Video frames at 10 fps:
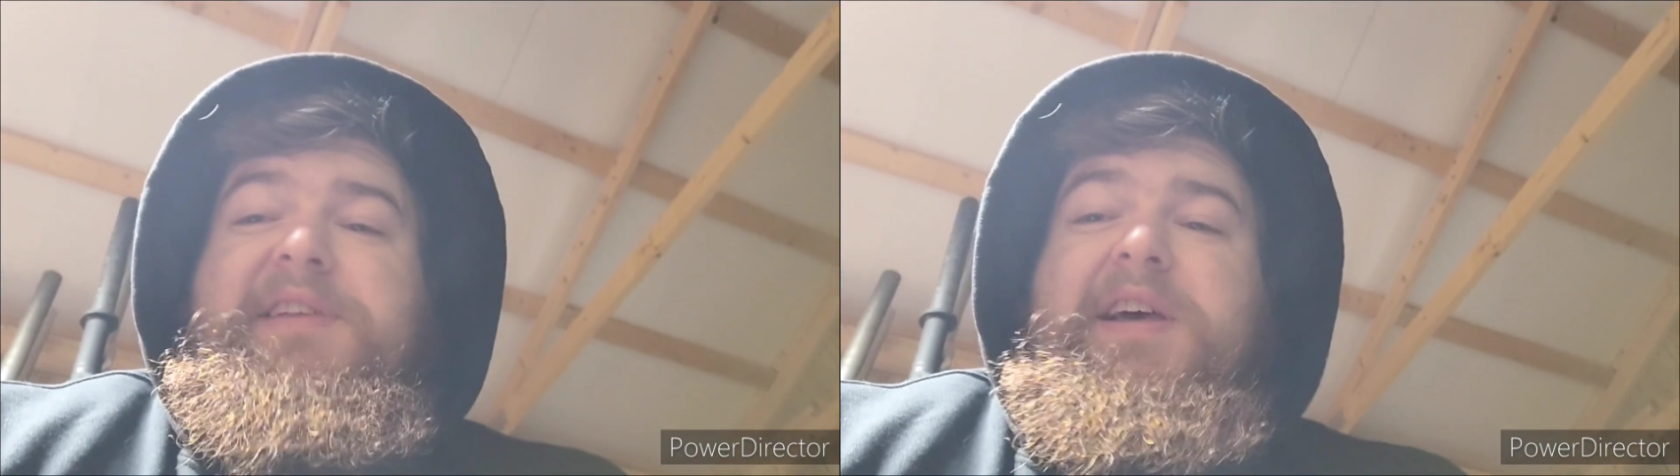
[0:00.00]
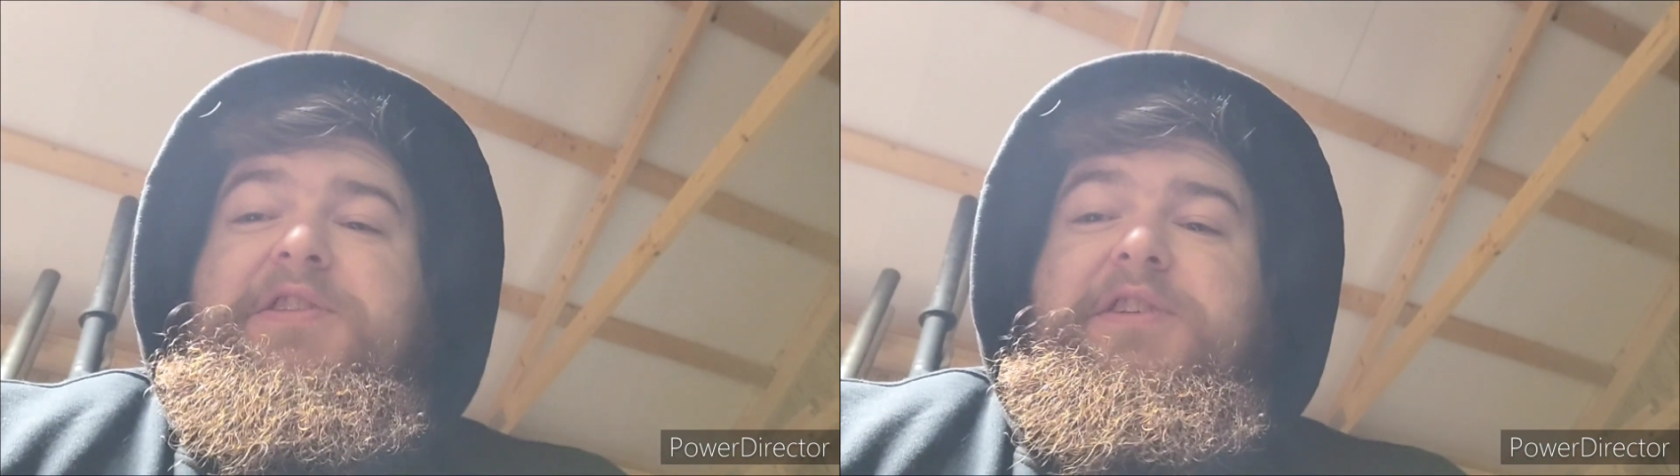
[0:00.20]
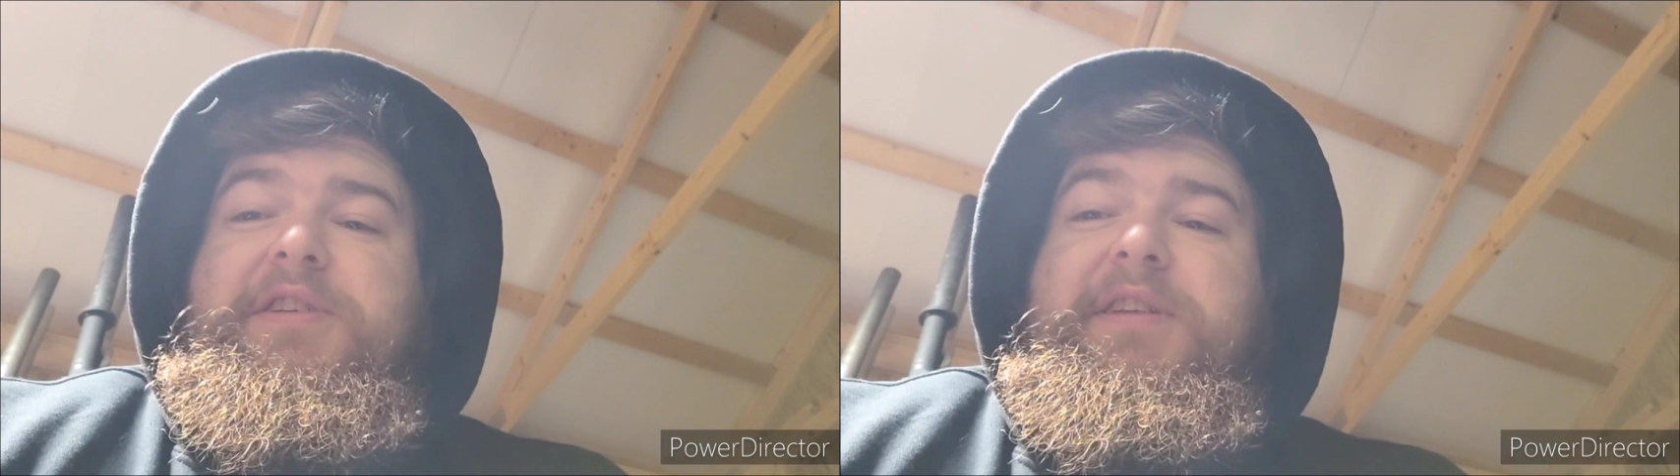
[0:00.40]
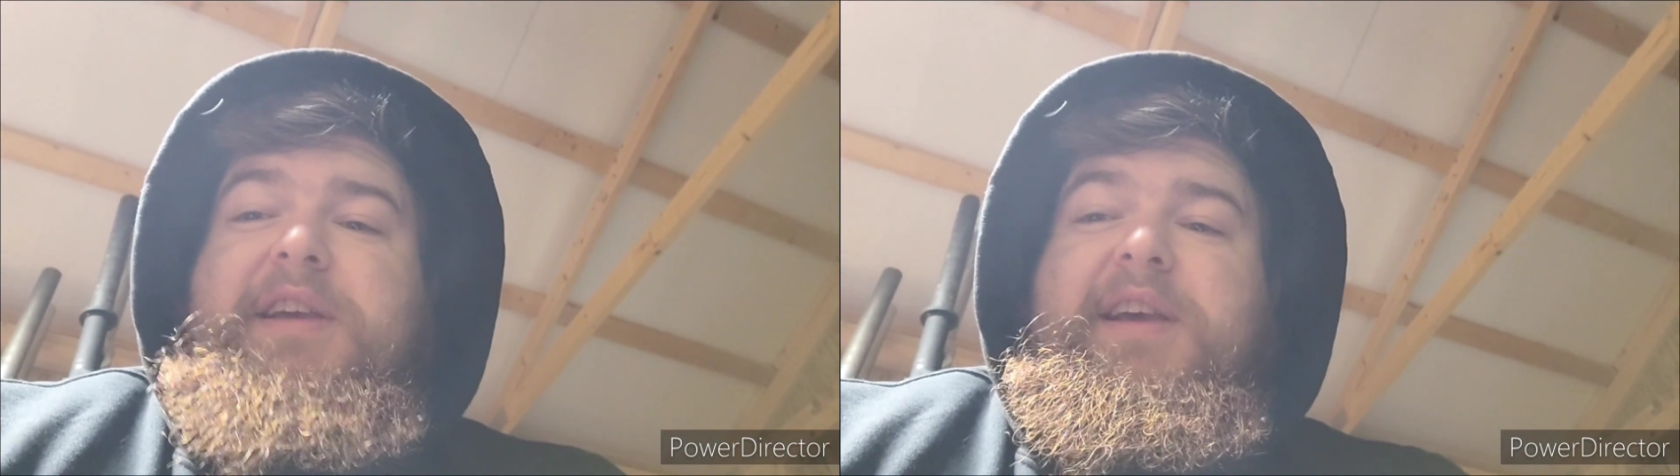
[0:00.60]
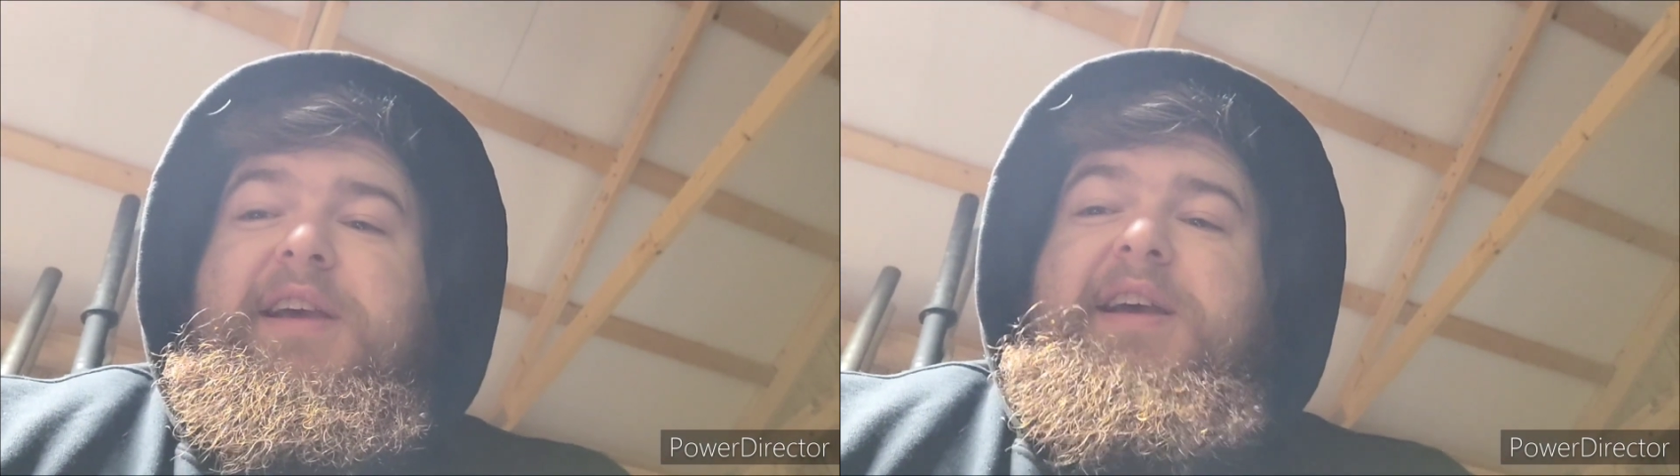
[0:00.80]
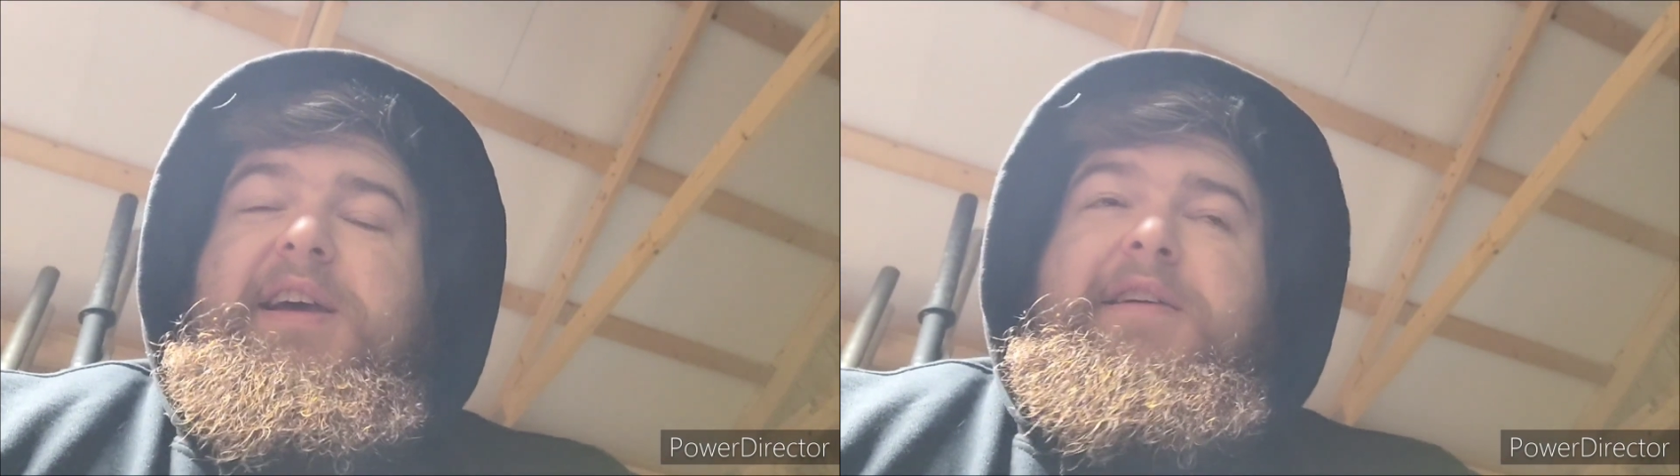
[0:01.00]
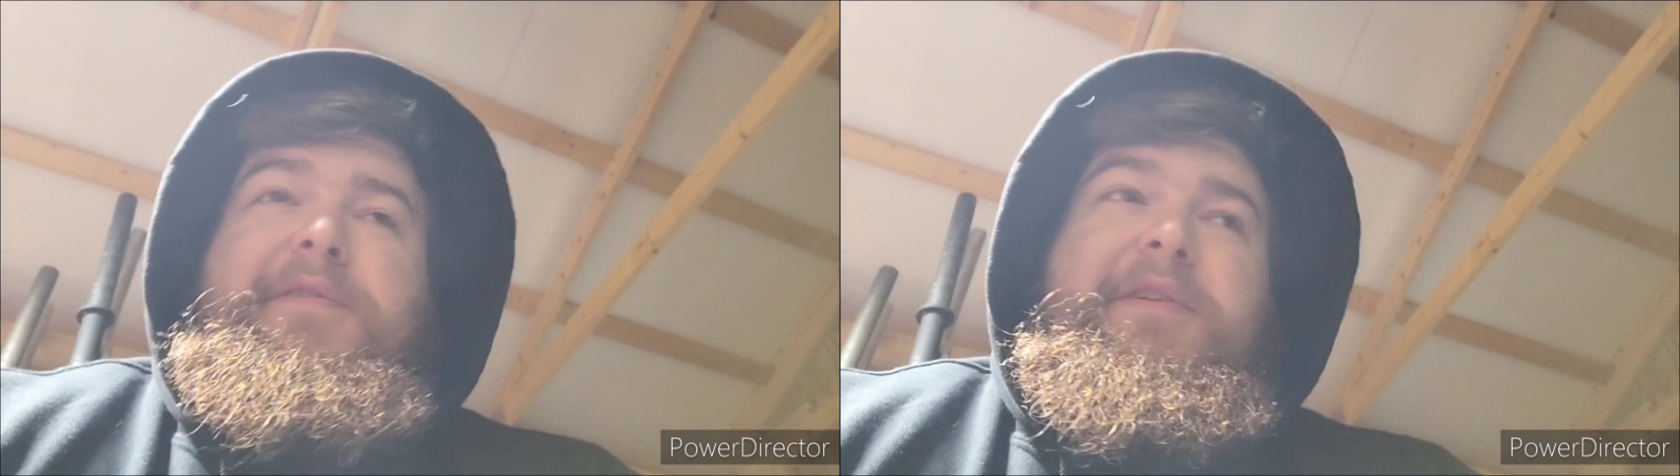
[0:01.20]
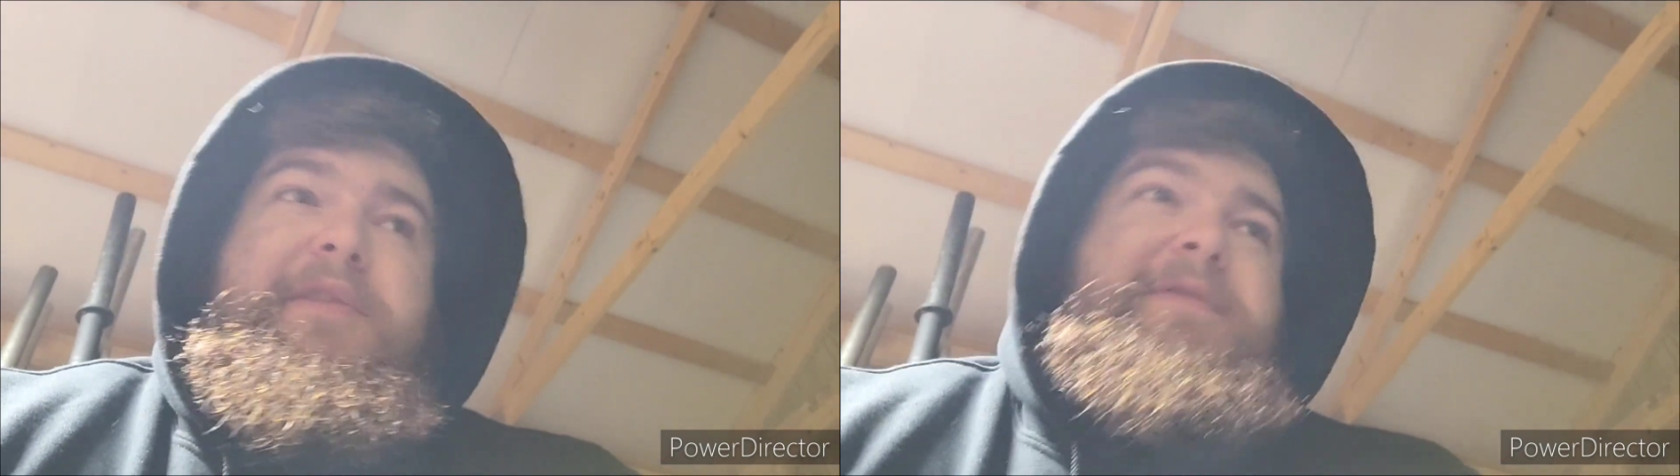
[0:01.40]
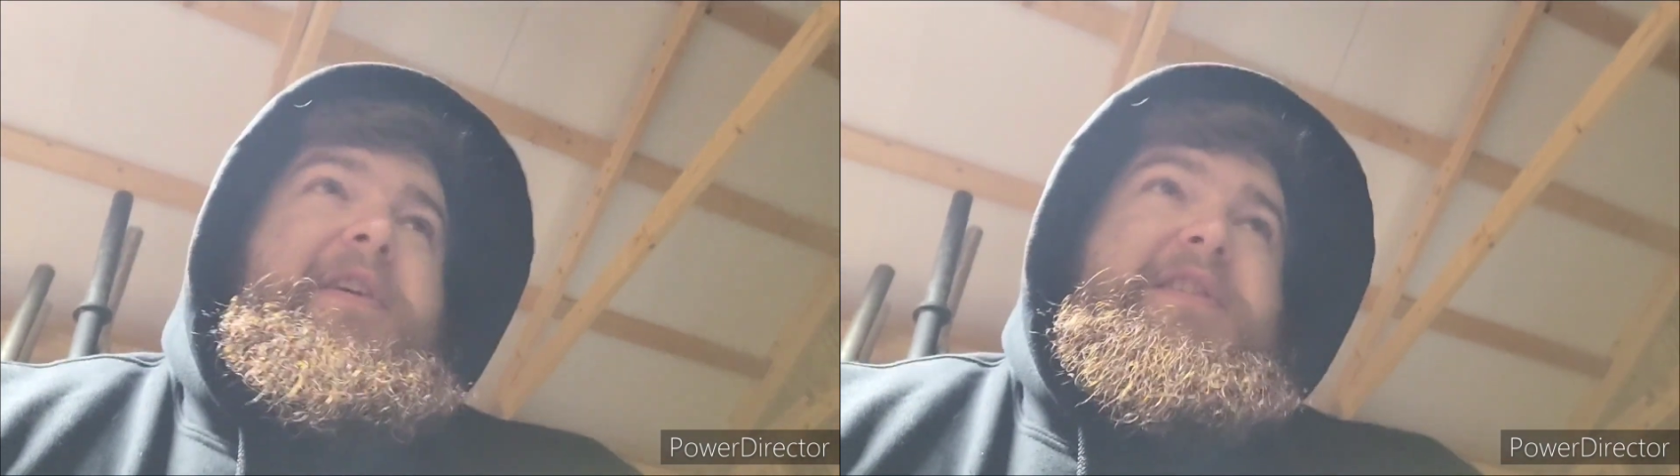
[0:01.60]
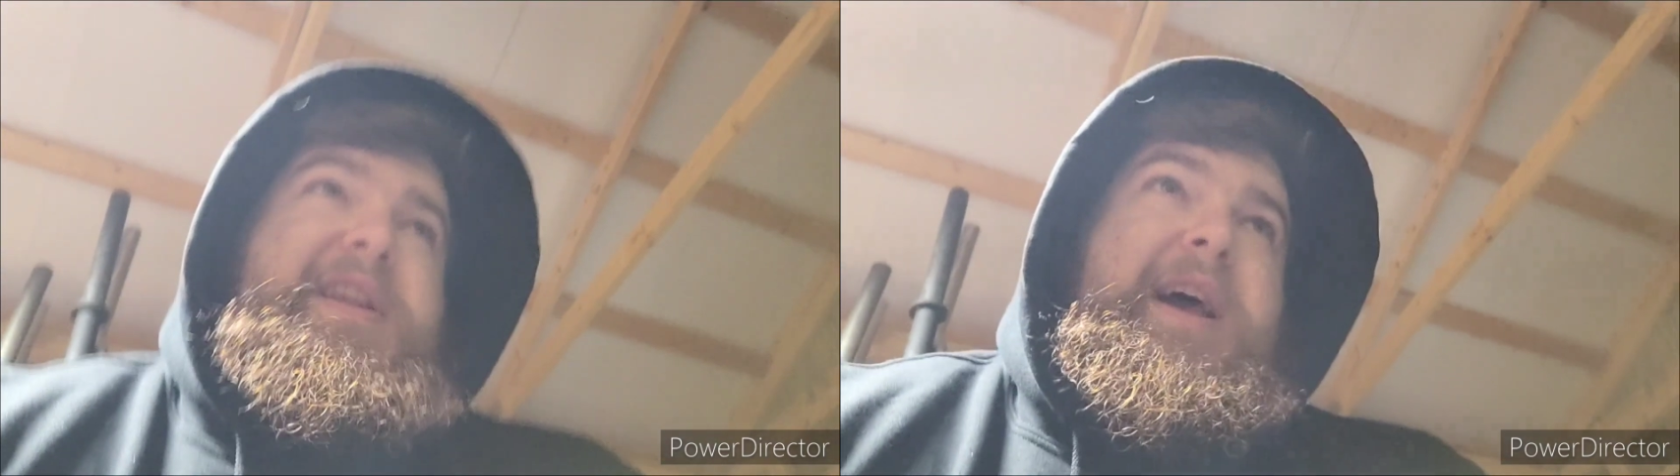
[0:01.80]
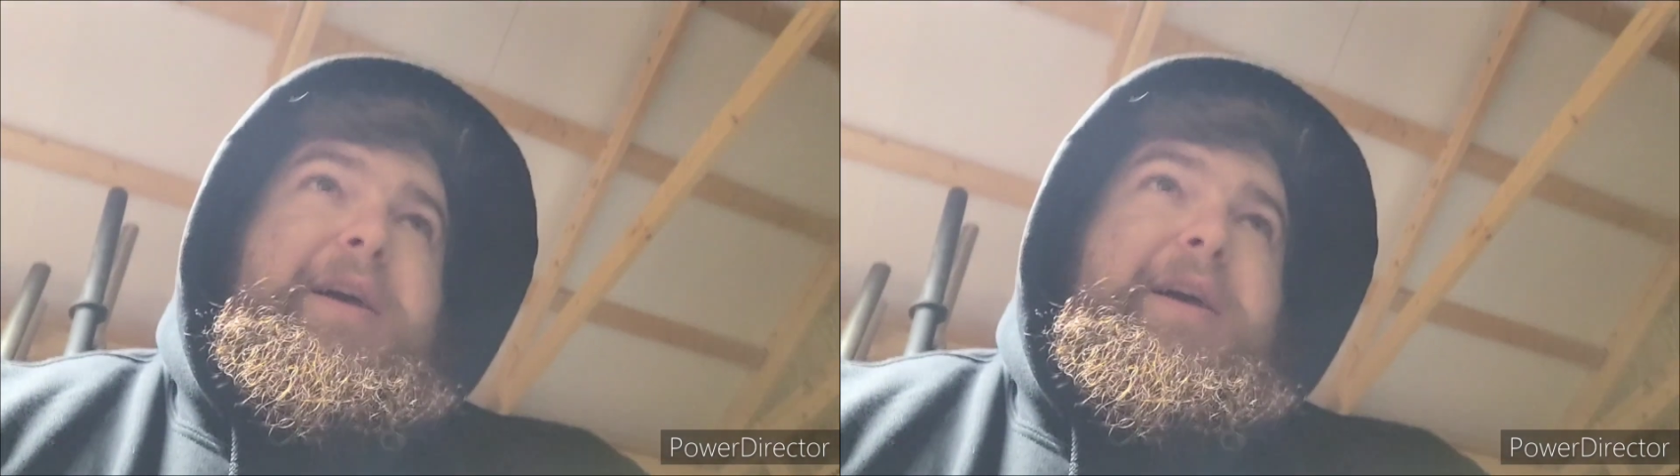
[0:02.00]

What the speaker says: session for the first